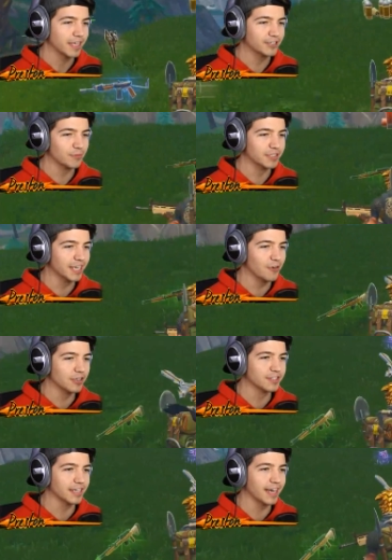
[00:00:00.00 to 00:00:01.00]
Get your
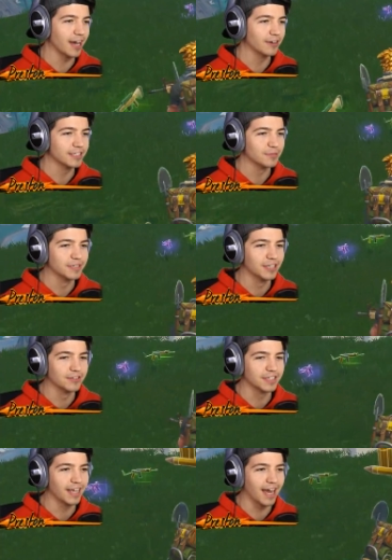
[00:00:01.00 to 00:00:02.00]
materials and get out. Get your
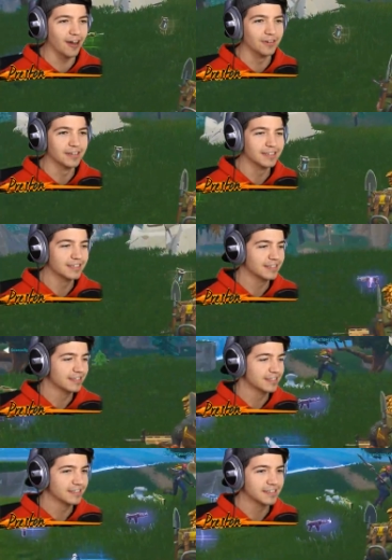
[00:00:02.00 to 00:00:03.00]
materials and get out.
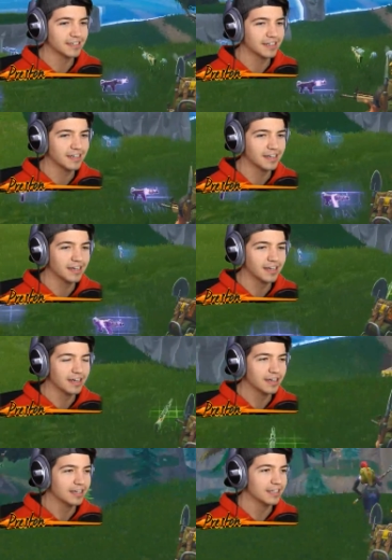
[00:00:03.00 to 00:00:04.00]
Boom, boom,
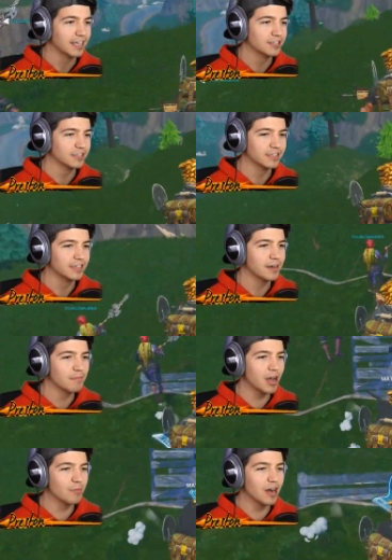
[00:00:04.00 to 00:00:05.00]
boom, boom, boom, boom, boom,
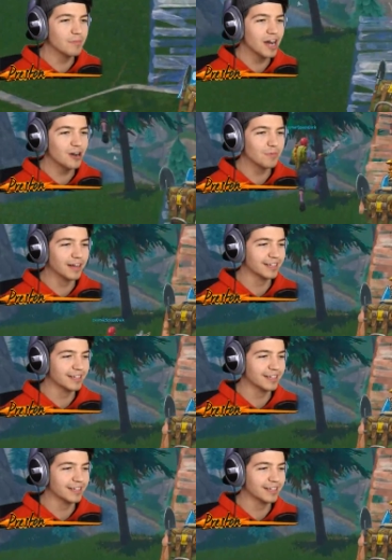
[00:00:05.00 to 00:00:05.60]
boom, boom, boom.